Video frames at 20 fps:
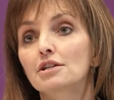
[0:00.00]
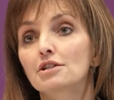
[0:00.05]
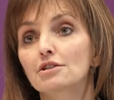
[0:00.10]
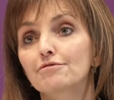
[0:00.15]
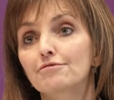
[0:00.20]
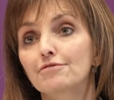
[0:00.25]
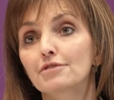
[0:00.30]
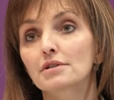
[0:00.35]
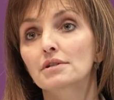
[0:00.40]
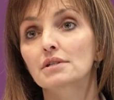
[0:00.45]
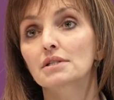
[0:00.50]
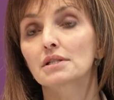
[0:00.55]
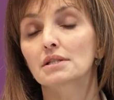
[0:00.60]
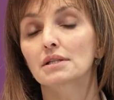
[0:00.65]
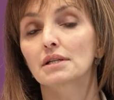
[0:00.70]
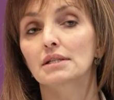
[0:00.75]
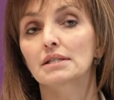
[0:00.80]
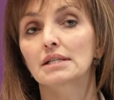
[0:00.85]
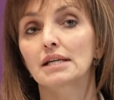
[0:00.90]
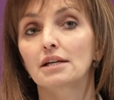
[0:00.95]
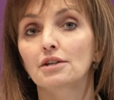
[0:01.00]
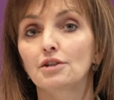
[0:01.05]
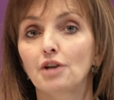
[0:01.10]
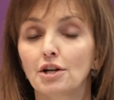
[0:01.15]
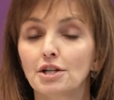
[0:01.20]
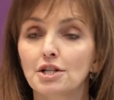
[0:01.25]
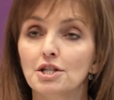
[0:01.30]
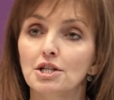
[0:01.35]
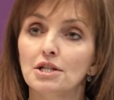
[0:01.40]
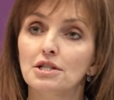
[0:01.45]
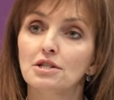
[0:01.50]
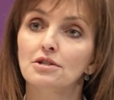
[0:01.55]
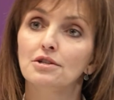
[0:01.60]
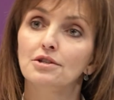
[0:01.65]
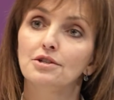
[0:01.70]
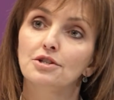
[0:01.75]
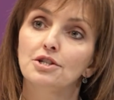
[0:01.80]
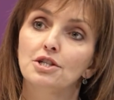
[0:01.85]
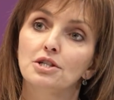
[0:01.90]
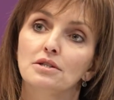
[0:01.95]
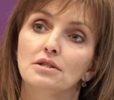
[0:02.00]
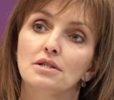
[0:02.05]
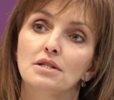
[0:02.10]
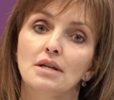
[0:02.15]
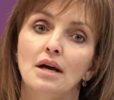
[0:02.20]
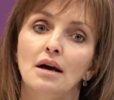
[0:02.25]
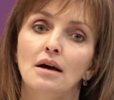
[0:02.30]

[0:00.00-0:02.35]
different technology solutions.